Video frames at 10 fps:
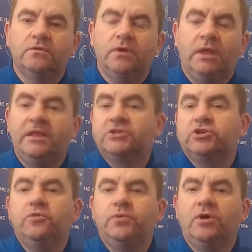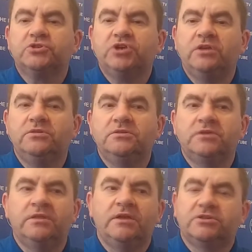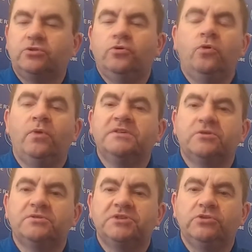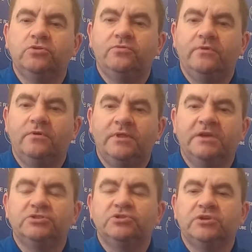Unless QPR changes, then that's going to always continue, ladies and